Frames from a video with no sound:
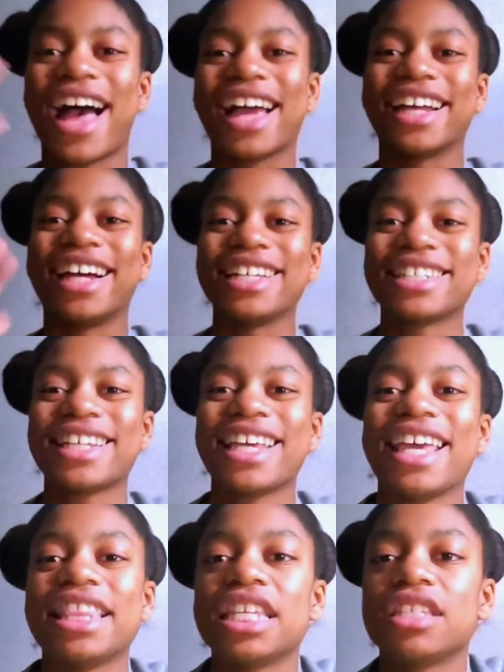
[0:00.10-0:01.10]
Hi guys,
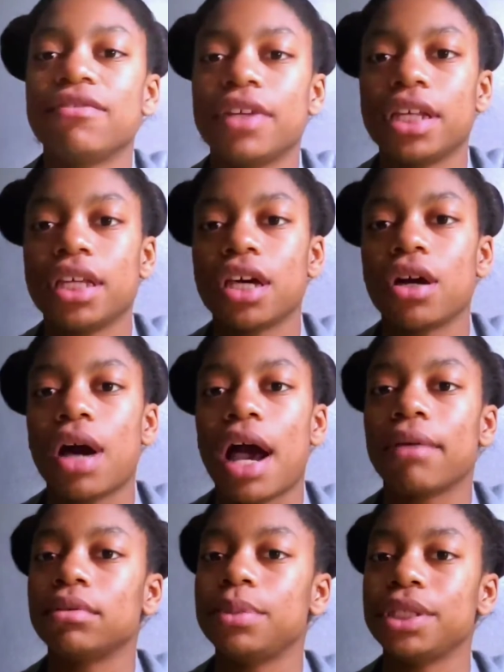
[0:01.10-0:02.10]
in this video I
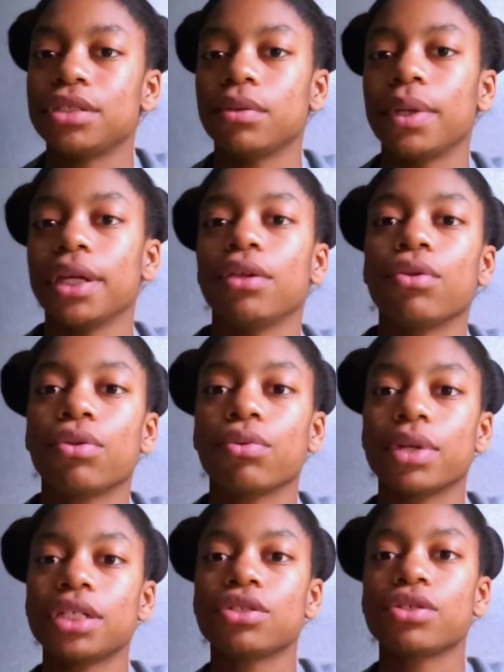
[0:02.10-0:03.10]
will be showing you
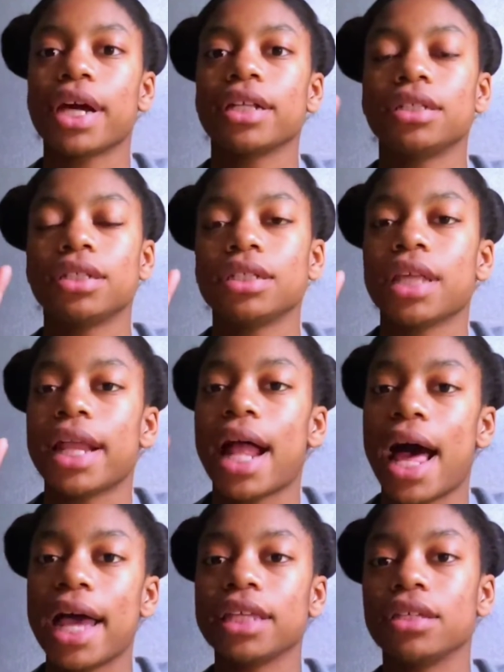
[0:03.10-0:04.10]
3 strategies that
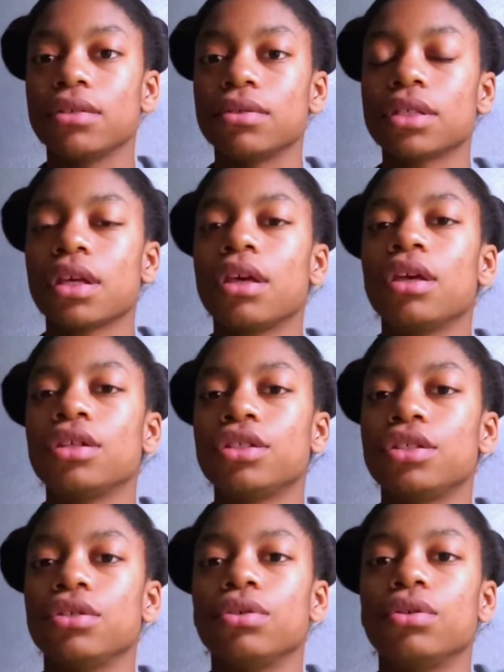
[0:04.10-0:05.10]
I use
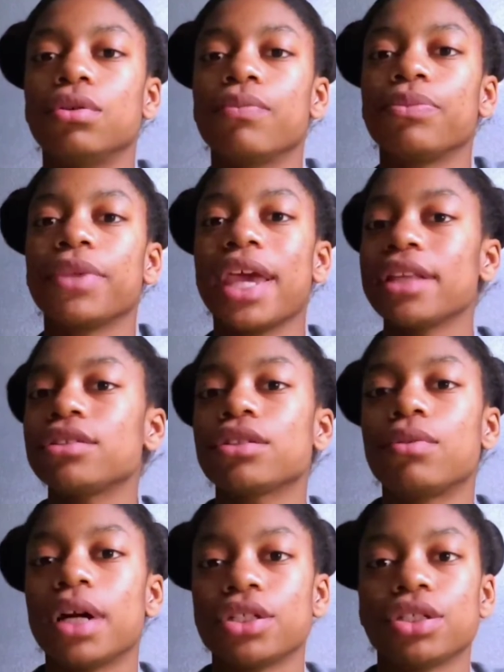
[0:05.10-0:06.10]
to answer
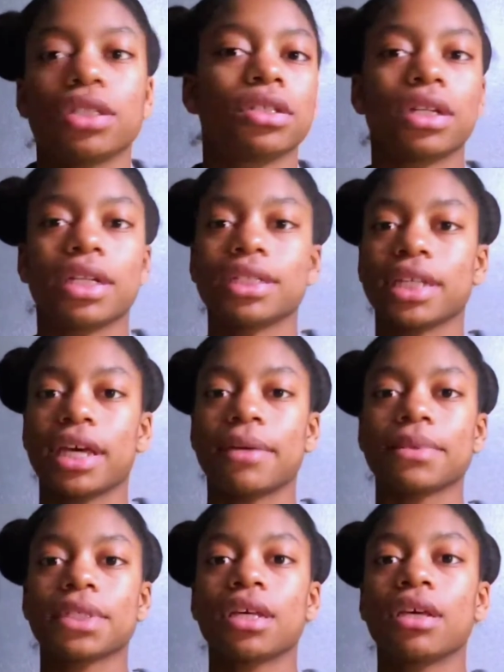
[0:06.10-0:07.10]
questions on
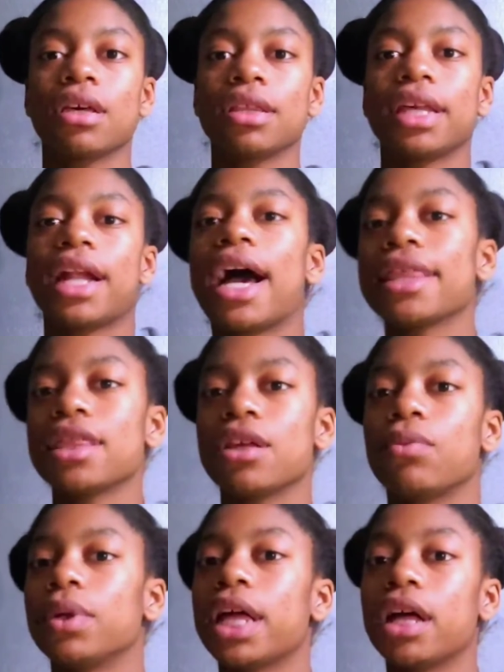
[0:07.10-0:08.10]
exams that I think
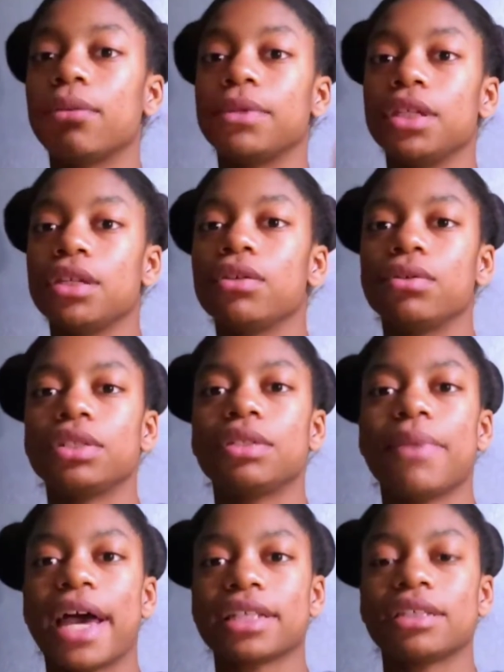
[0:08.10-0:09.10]
will help you to
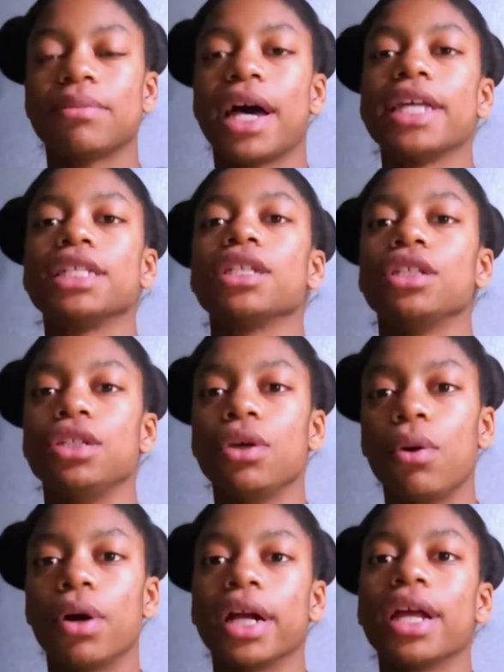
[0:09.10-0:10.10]
maximize
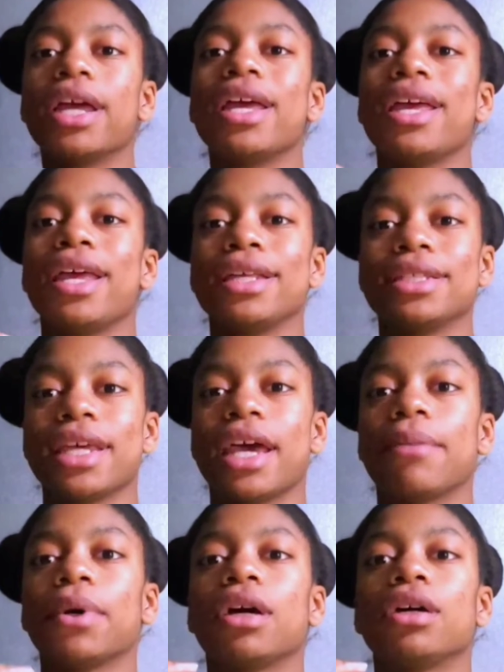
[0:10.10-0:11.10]
your
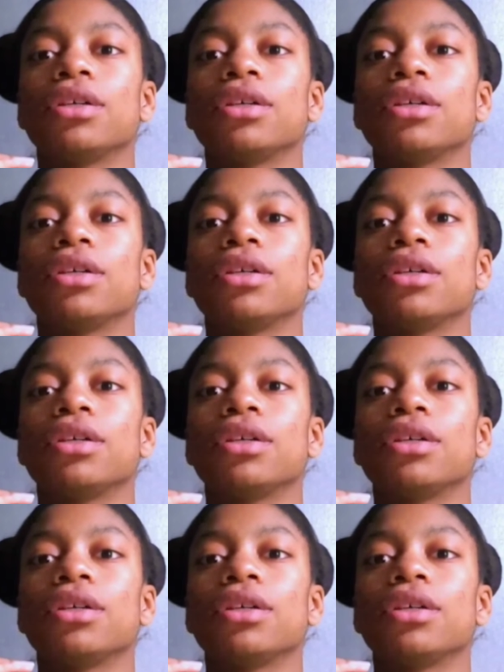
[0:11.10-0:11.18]
exam